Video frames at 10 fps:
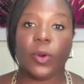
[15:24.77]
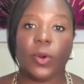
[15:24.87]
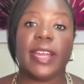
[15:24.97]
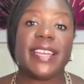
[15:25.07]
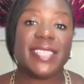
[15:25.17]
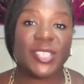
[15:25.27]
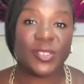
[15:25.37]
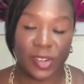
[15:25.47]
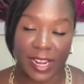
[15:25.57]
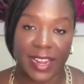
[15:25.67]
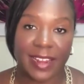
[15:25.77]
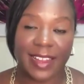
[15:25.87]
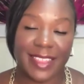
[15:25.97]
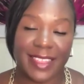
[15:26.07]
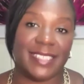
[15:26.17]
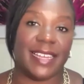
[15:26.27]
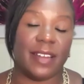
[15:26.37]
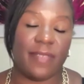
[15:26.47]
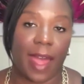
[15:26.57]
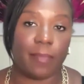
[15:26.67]
or history and things
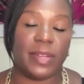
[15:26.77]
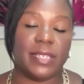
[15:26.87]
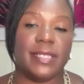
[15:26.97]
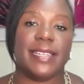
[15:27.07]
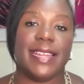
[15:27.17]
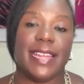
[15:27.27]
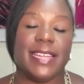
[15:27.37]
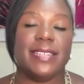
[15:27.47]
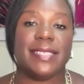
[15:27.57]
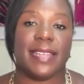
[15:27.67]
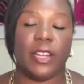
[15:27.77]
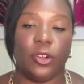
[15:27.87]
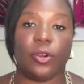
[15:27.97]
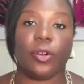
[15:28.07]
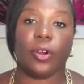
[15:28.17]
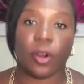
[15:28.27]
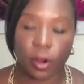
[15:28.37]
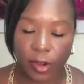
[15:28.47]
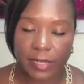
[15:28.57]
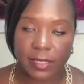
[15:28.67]
that have happened inside your
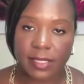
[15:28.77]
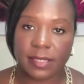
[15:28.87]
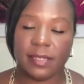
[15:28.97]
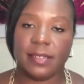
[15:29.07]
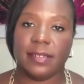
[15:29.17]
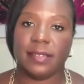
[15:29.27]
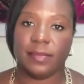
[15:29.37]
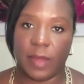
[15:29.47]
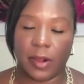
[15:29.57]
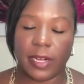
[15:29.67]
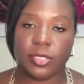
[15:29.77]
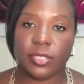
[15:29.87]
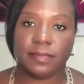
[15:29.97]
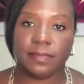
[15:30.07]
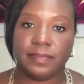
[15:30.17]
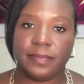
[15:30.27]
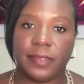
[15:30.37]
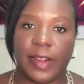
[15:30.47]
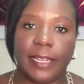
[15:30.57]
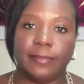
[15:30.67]
current marriage,
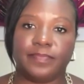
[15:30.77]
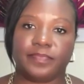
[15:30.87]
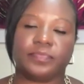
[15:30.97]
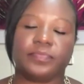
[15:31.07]
right?